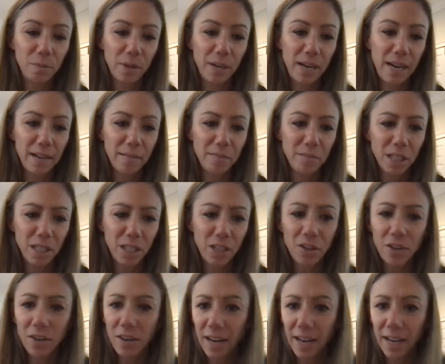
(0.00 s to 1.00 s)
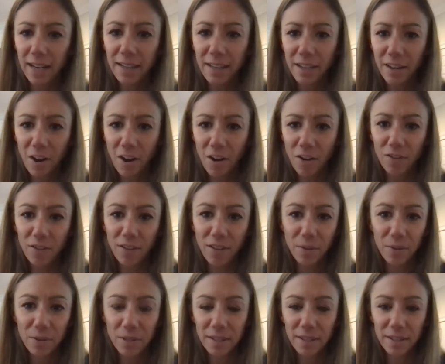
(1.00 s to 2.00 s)
perhaps a Keurig, that
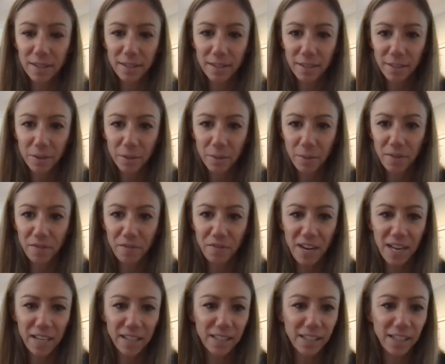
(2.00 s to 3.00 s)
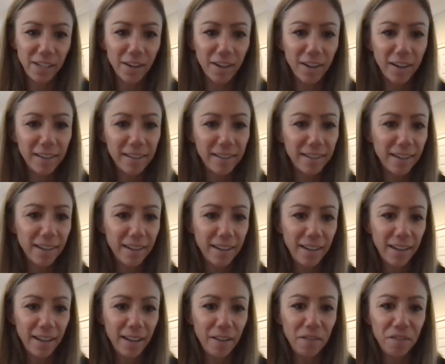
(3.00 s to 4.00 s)
was a little bit fancier and
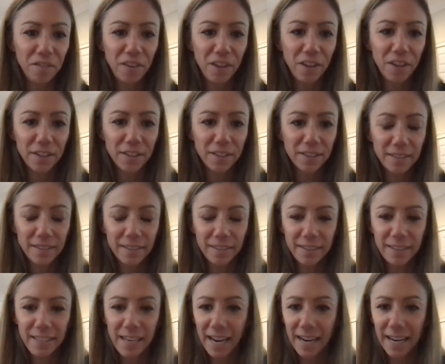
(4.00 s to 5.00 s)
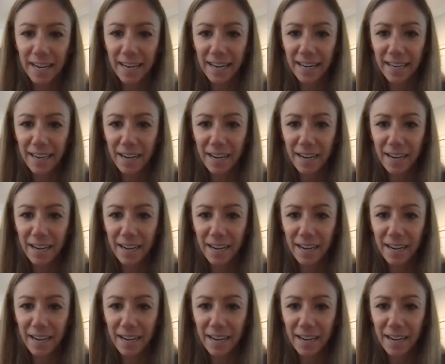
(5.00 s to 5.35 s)
felt decadent.